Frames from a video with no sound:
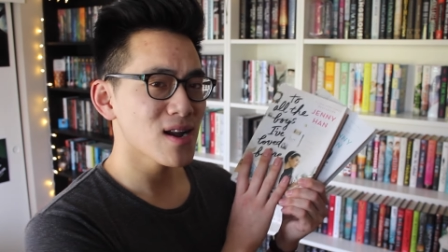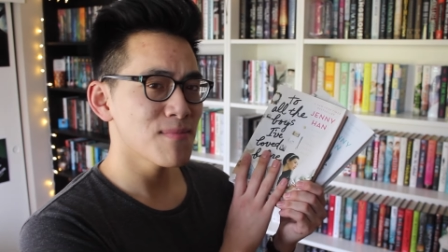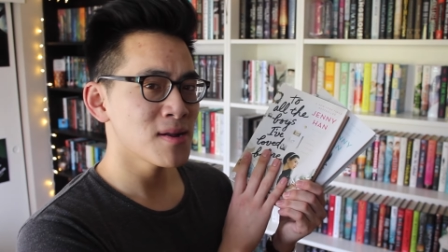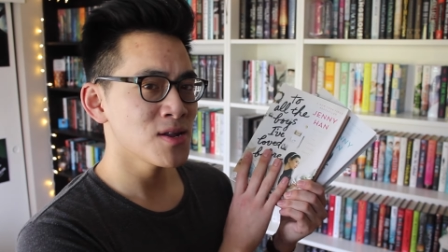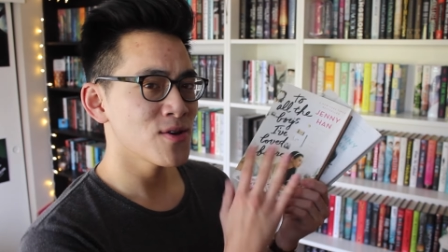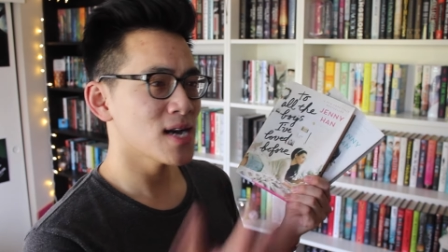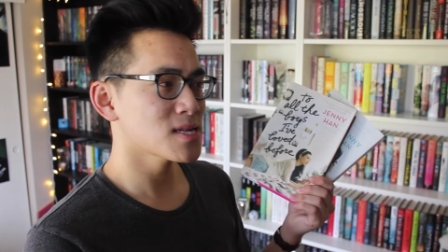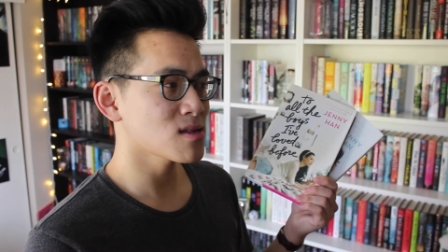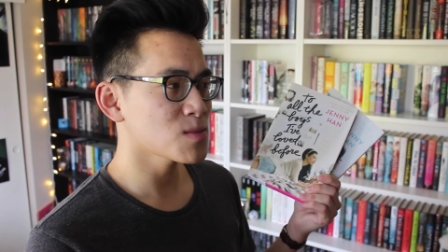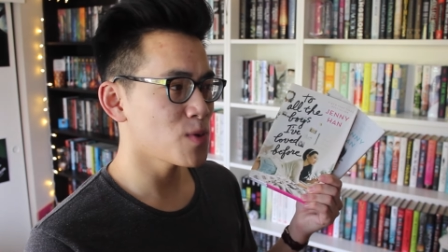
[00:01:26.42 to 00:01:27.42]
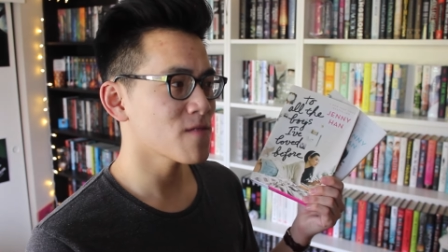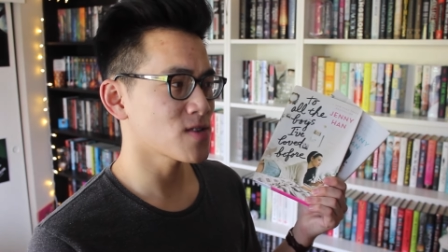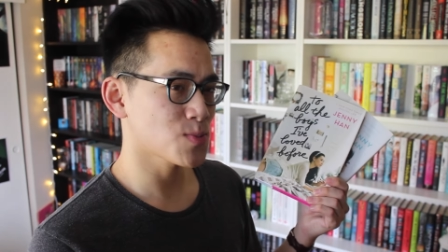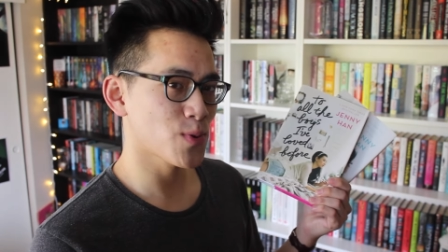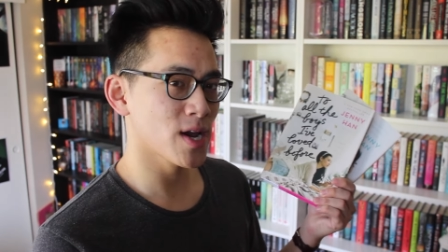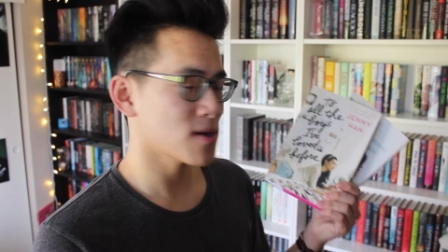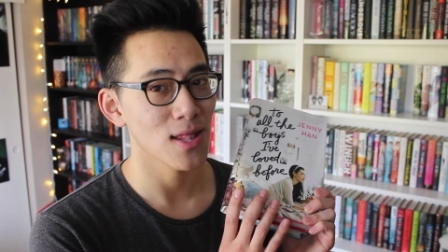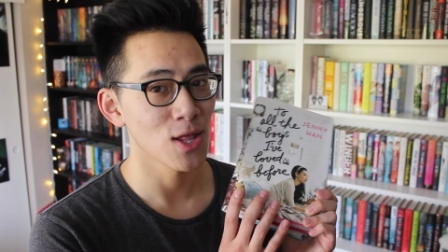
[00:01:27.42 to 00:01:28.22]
I recommend you guys this book for spring.